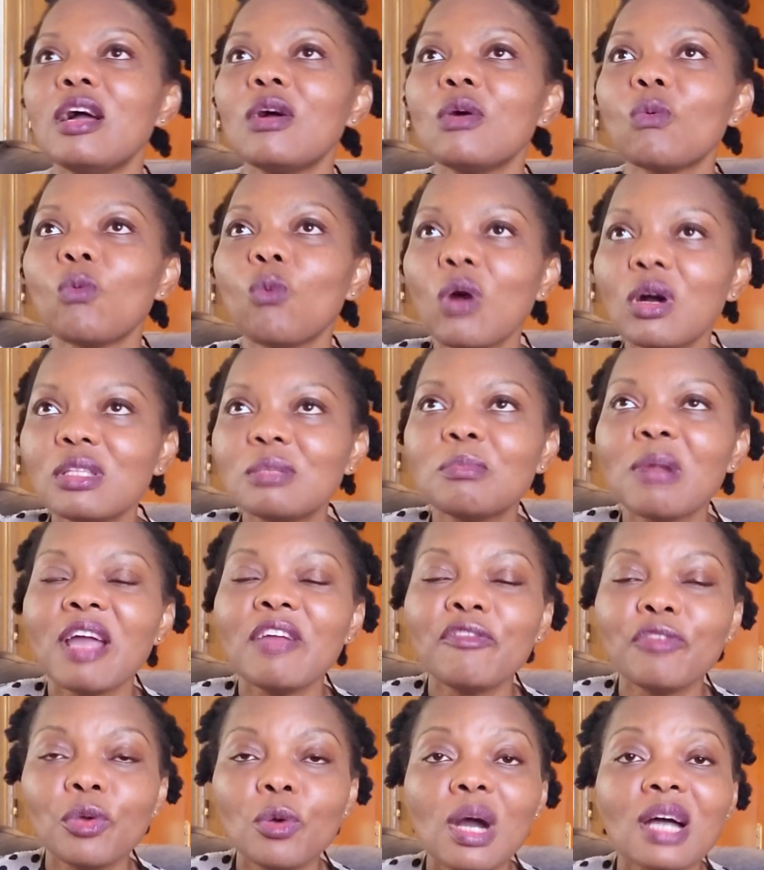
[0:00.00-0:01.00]
what my
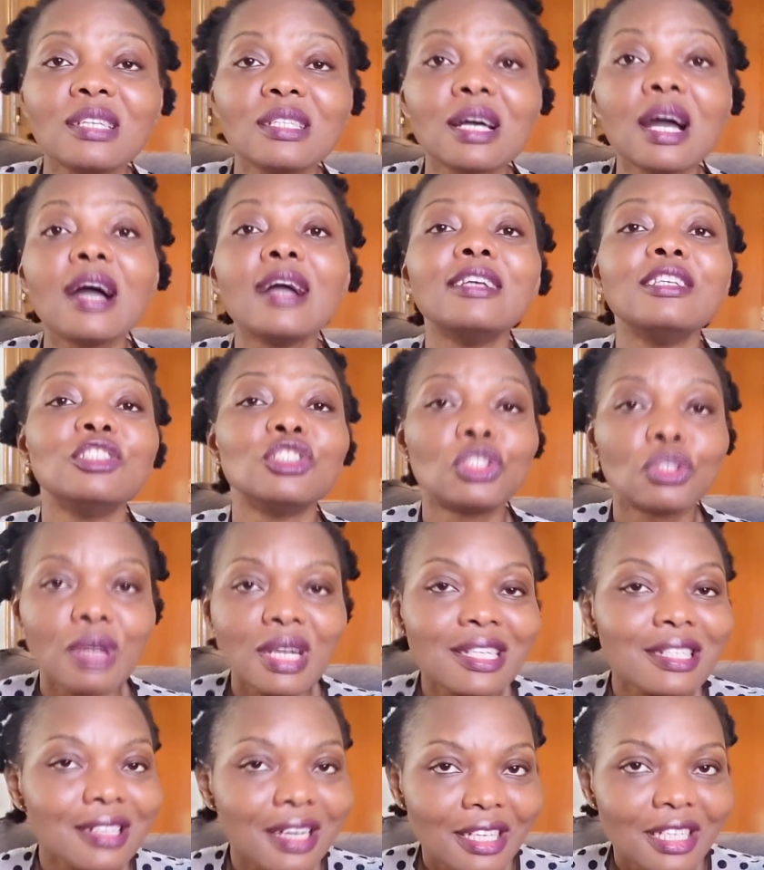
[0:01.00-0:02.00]
viewers are
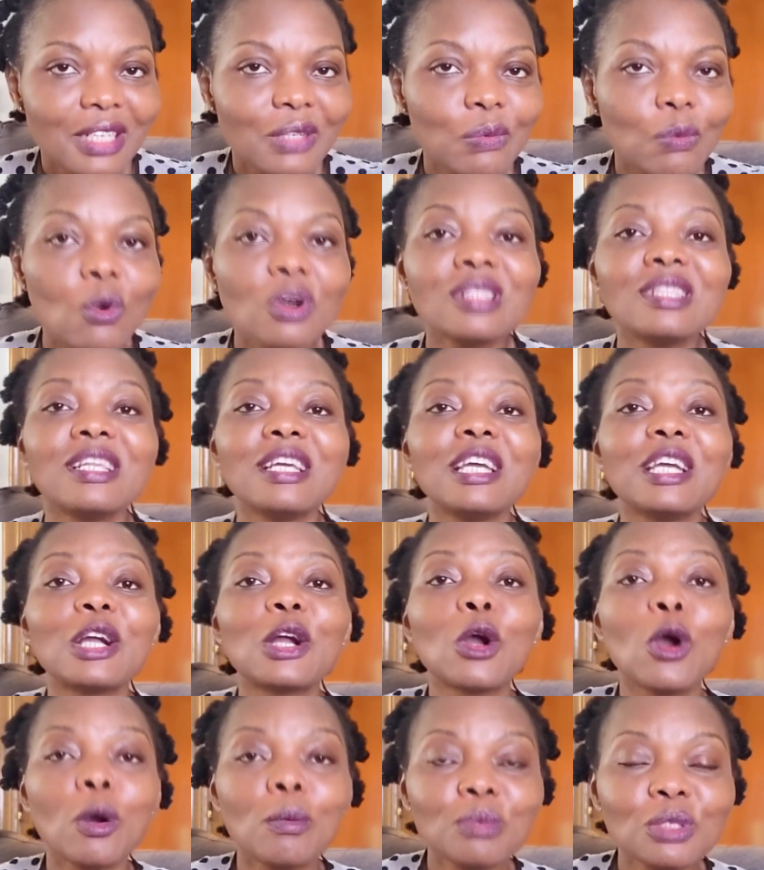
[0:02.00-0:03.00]
interested in, what they
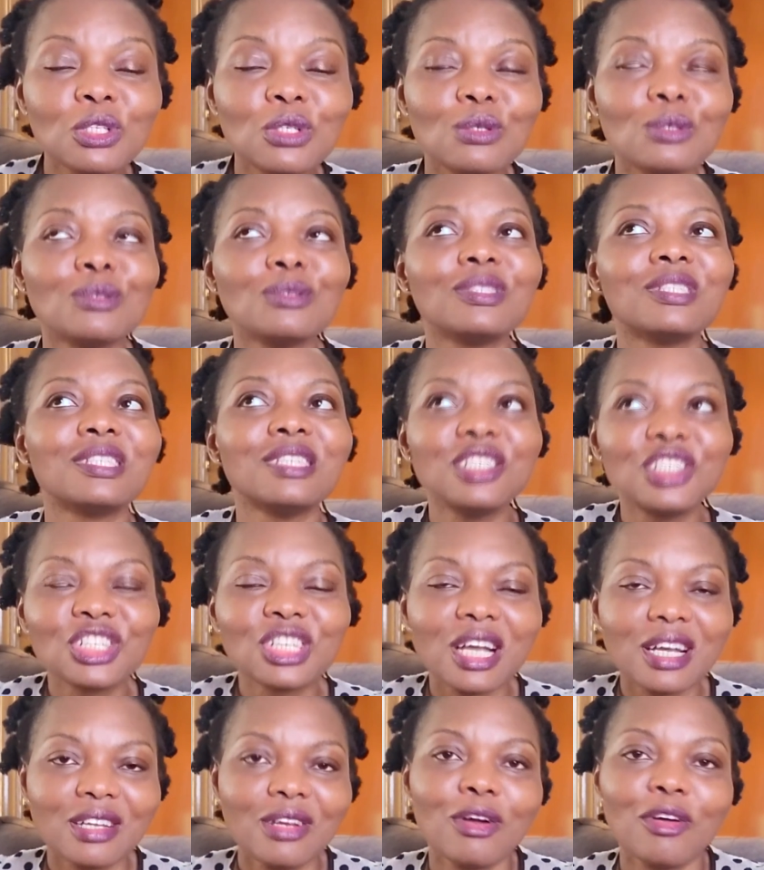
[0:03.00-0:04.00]
come to this
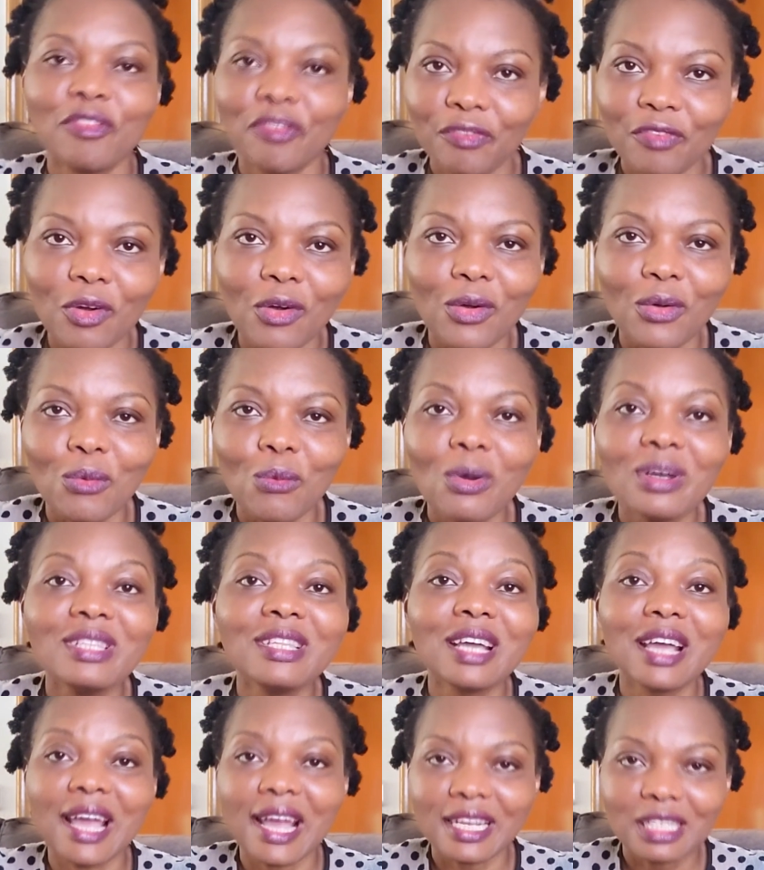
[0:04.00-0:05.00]
channel for, what
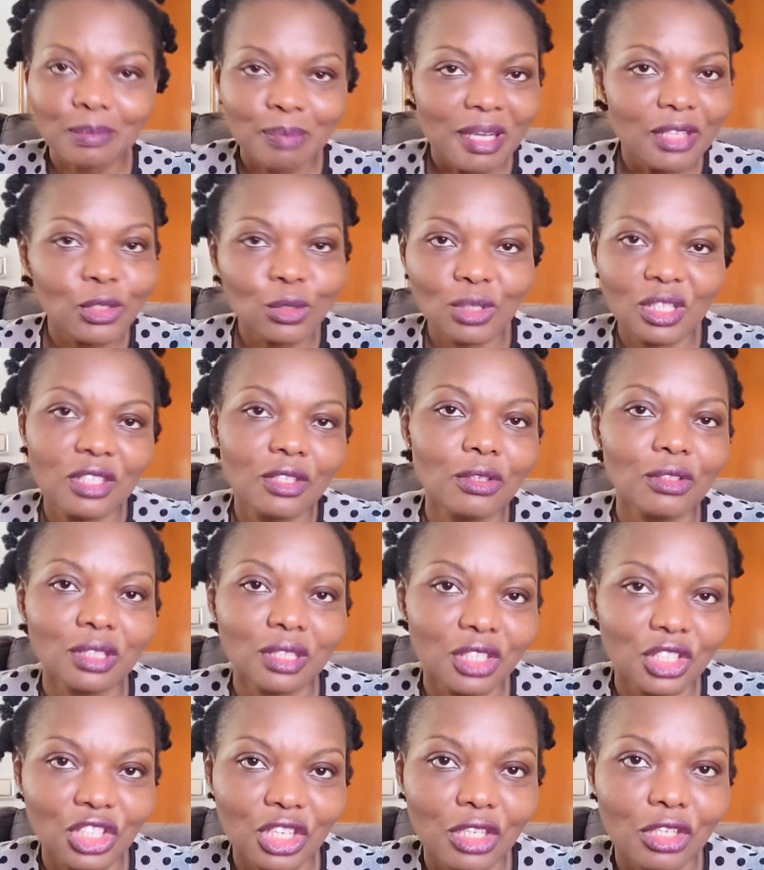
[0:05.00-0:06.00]
they expect to see on
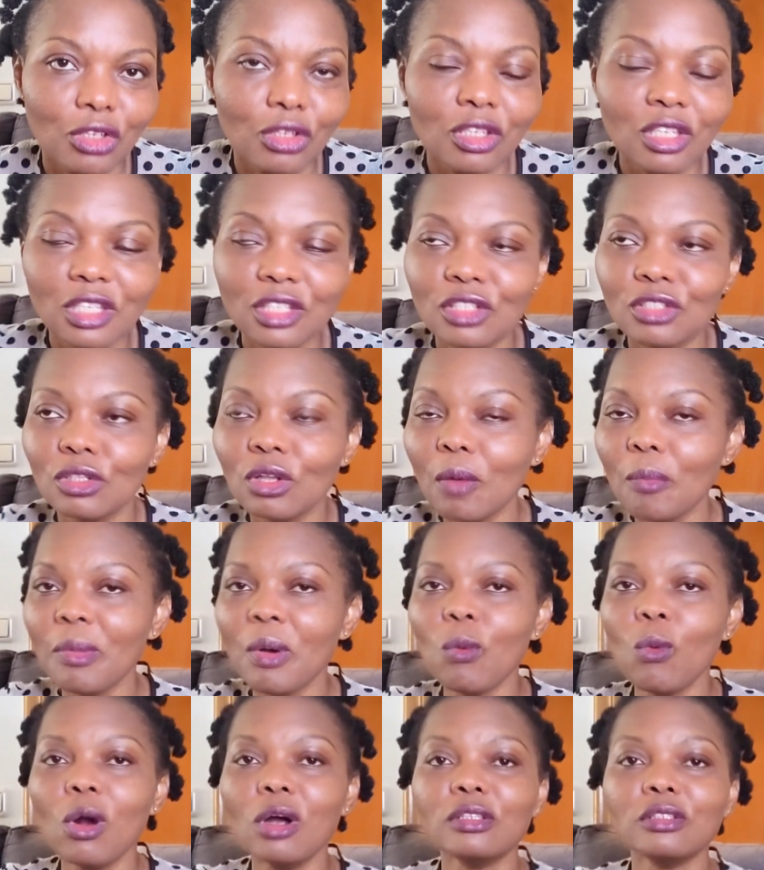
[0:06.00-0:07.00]
this channel, is number
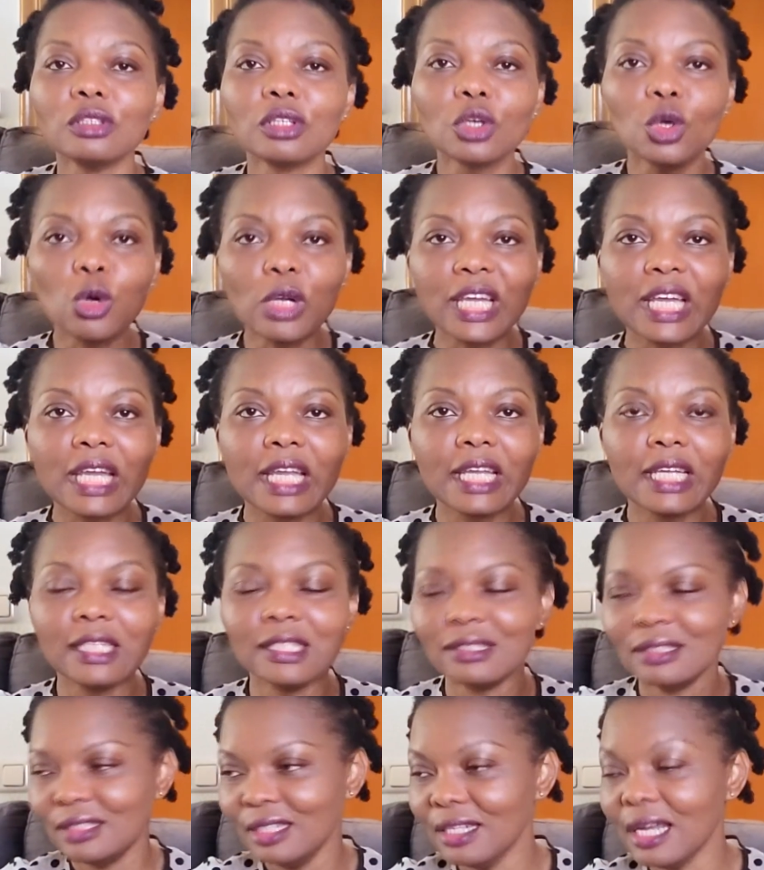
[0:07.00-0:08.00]
one,
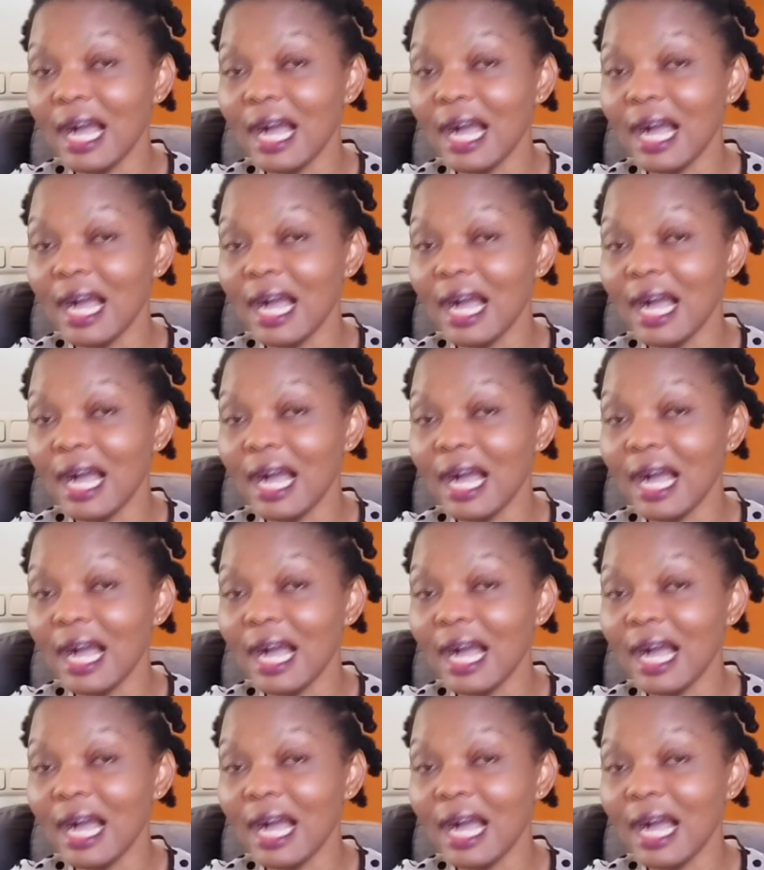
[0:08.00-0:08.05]
cooking.